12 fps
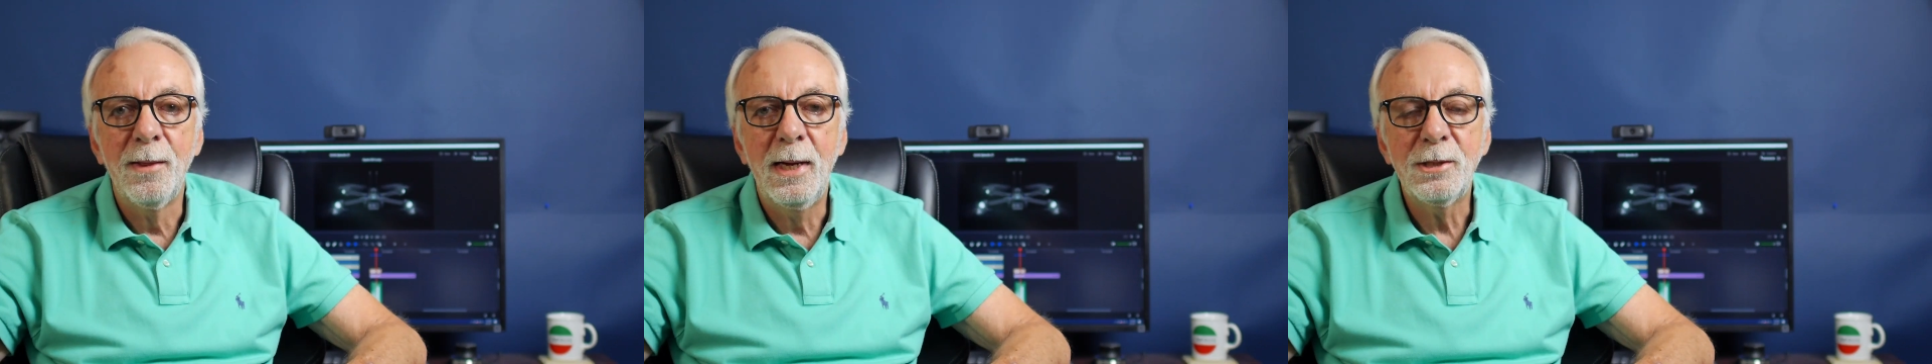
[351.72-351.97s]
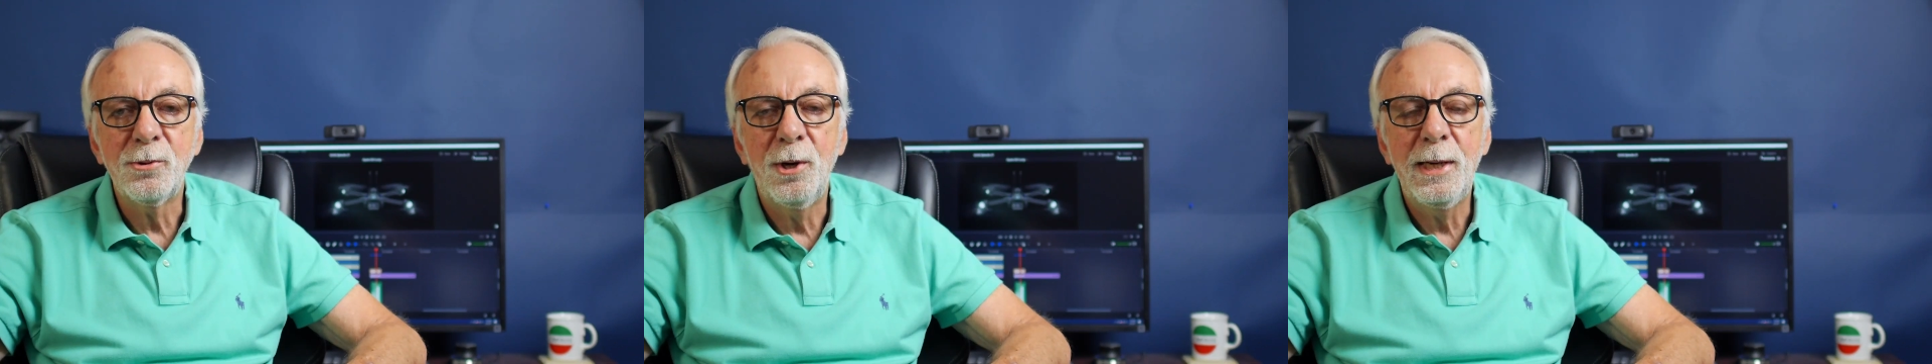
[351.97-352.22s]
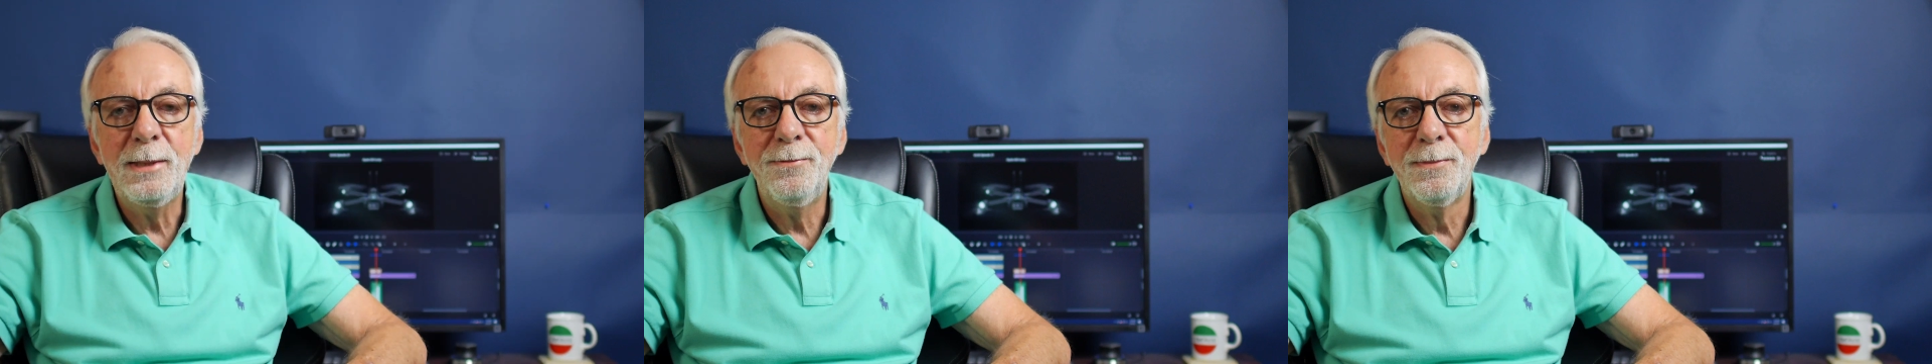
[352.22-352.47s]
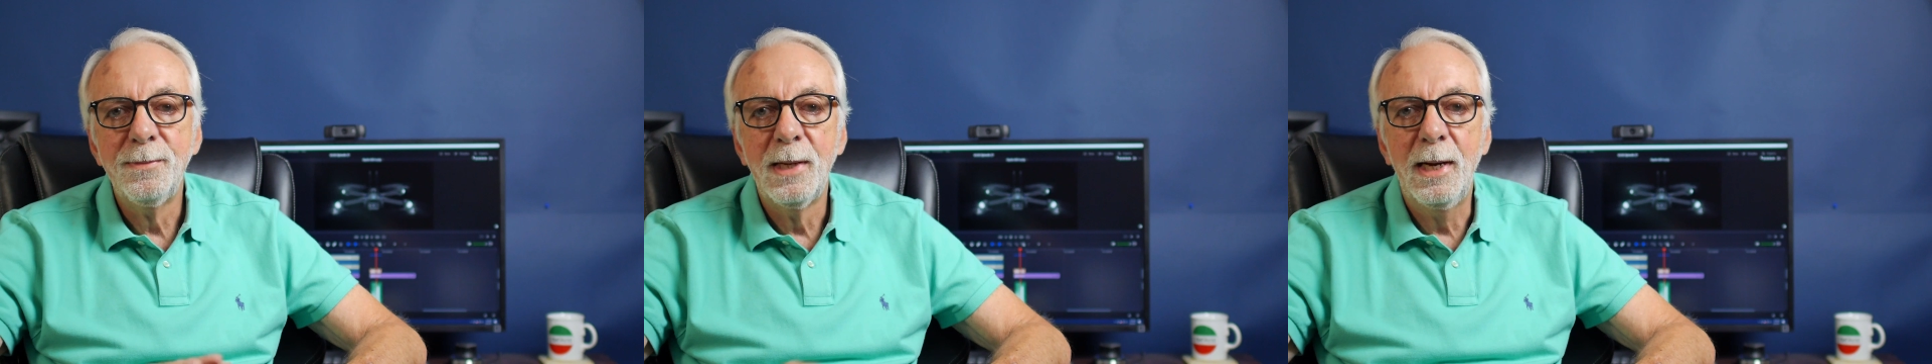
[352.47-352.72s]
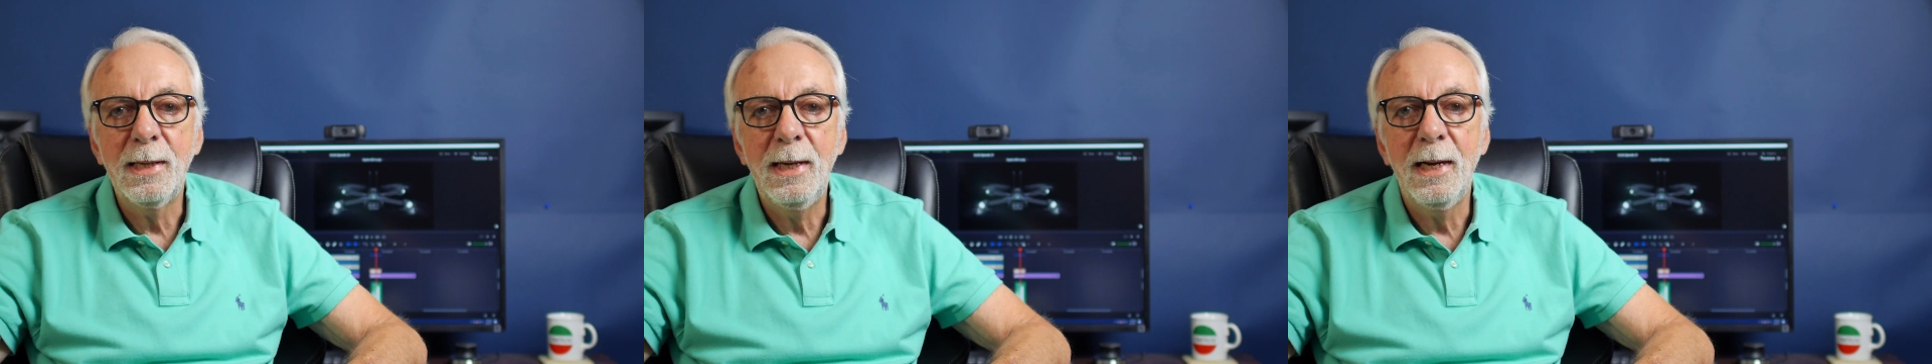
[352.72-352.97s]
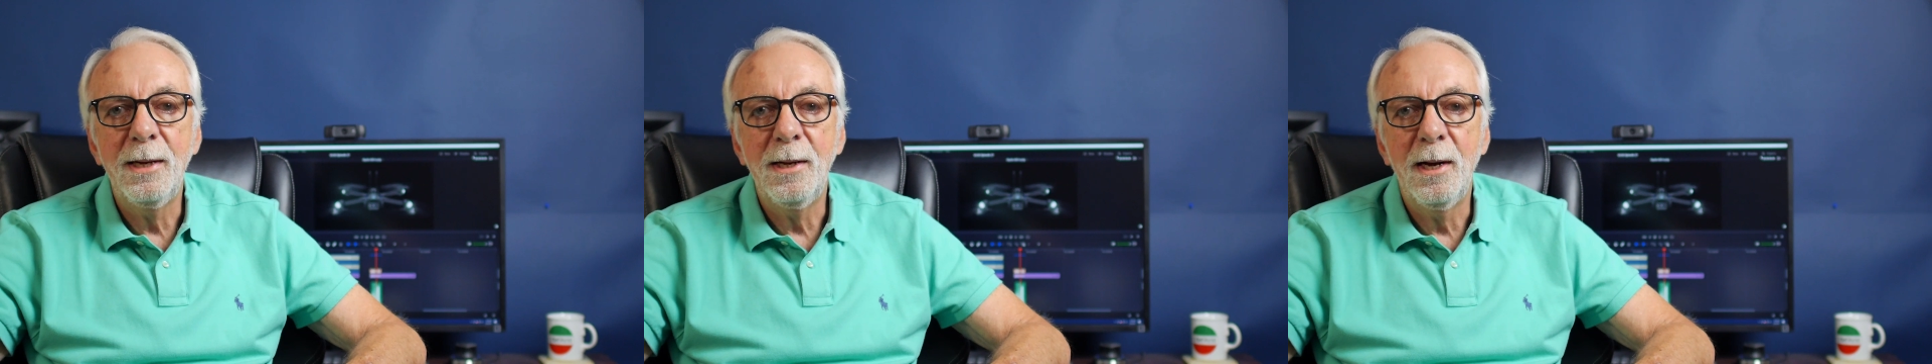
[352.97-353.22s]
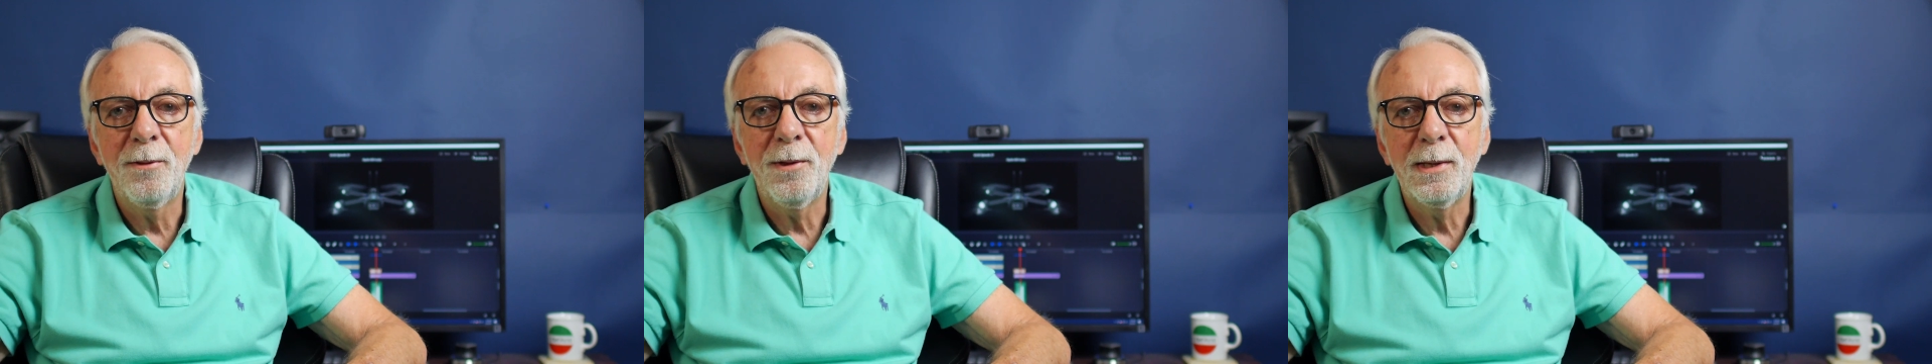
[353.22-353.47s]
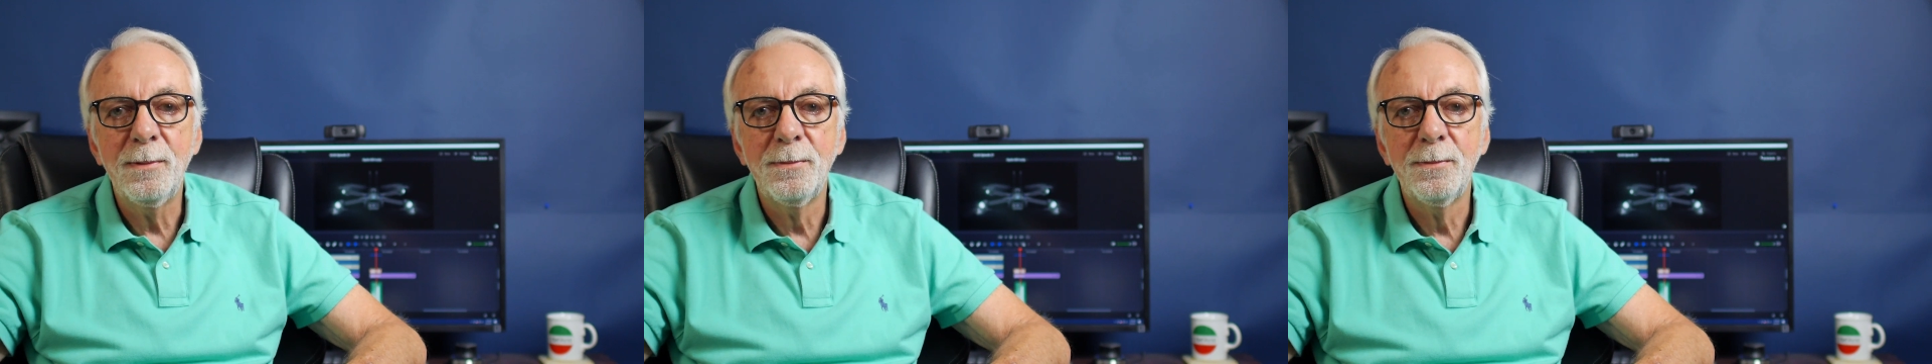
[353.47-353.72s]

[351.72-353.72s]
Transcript: That's right. Again, nothing.